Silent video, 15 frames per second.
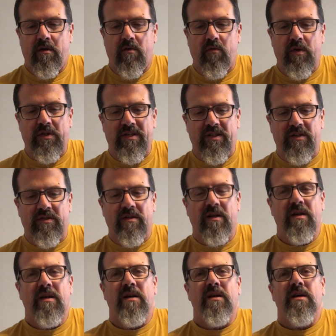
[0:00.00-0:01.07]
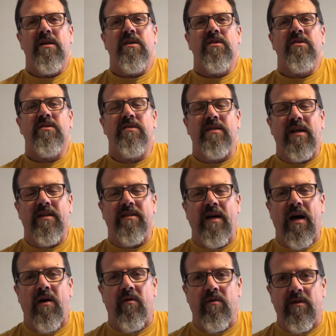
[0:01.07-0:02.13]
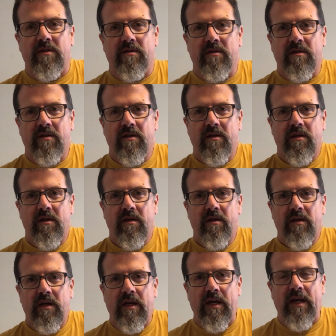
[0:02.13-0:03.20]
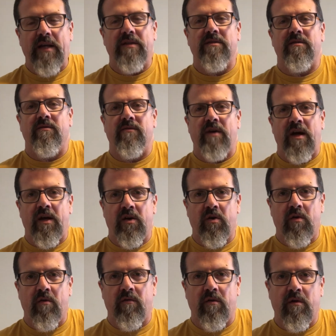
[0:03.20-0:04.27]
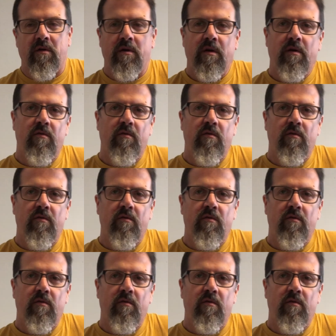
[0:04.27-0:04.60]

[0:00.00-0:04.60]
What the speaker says: which is 6 hours east of Vancouver.